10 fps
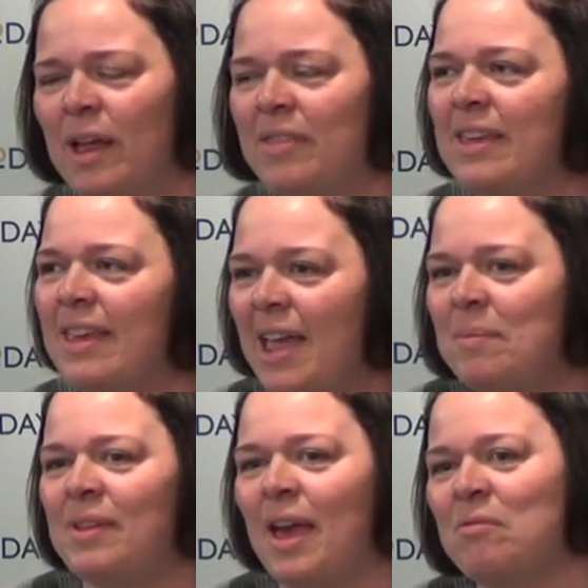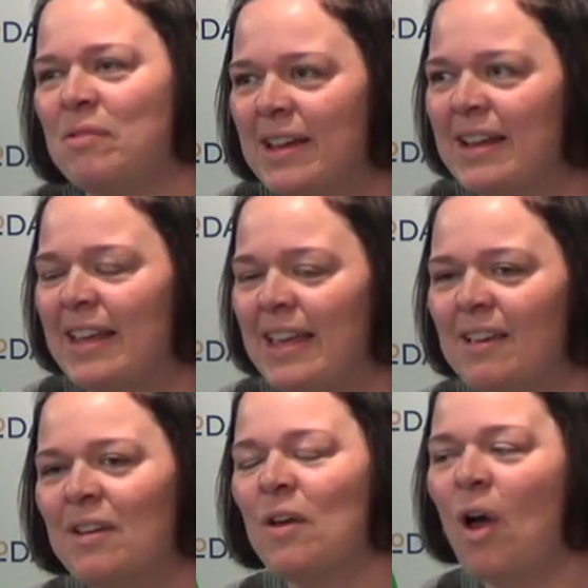I think games get a really
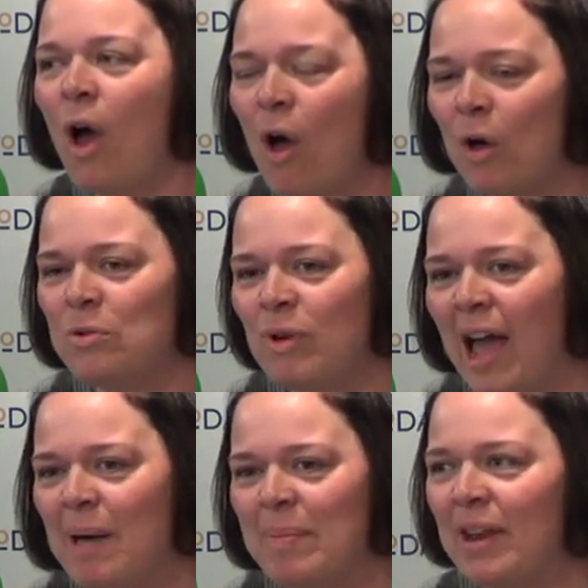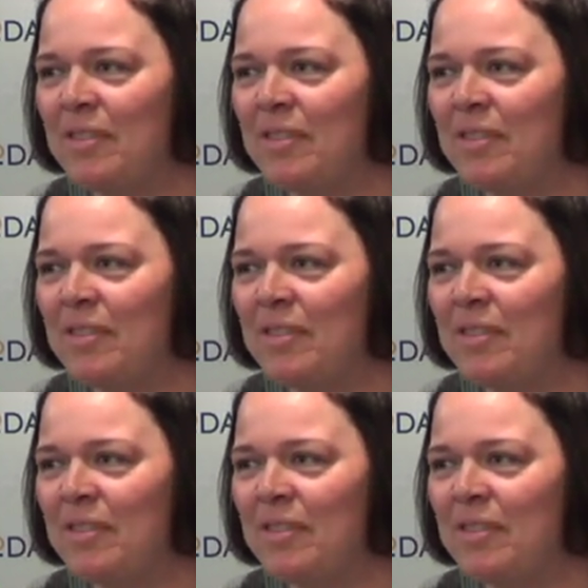hard rap. And